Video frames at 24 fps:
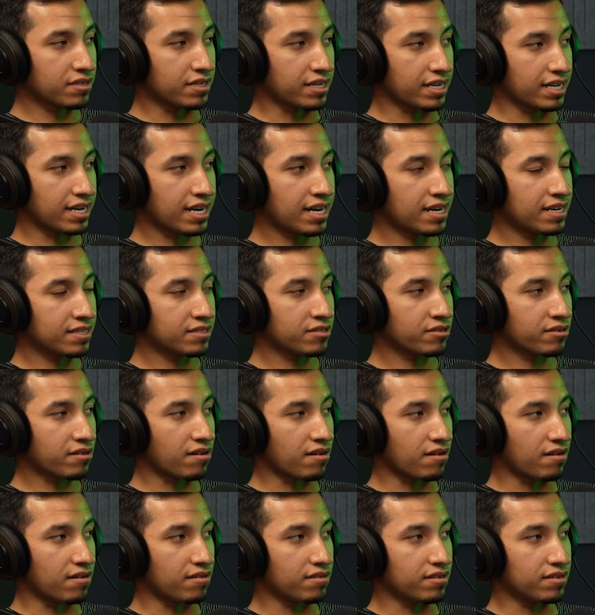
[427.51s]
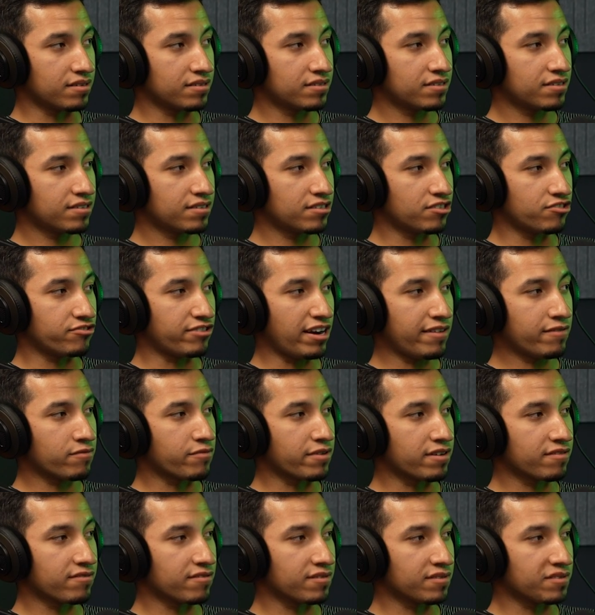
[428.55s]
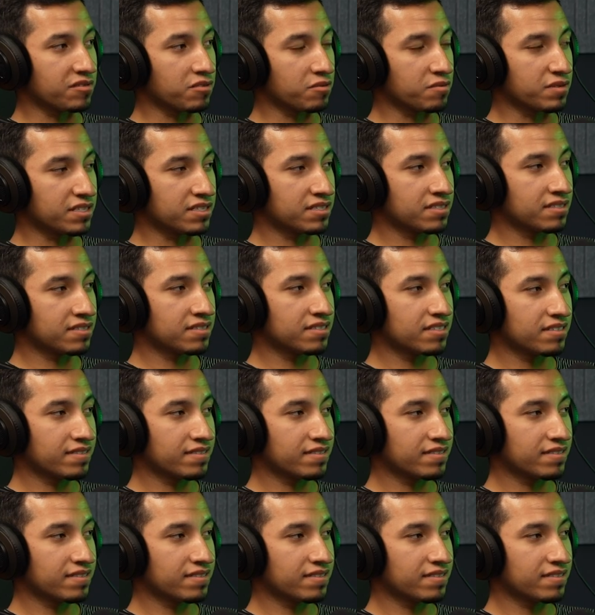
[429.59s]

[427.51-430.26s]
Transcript: like it kind of took our drive away for a little bit, huh?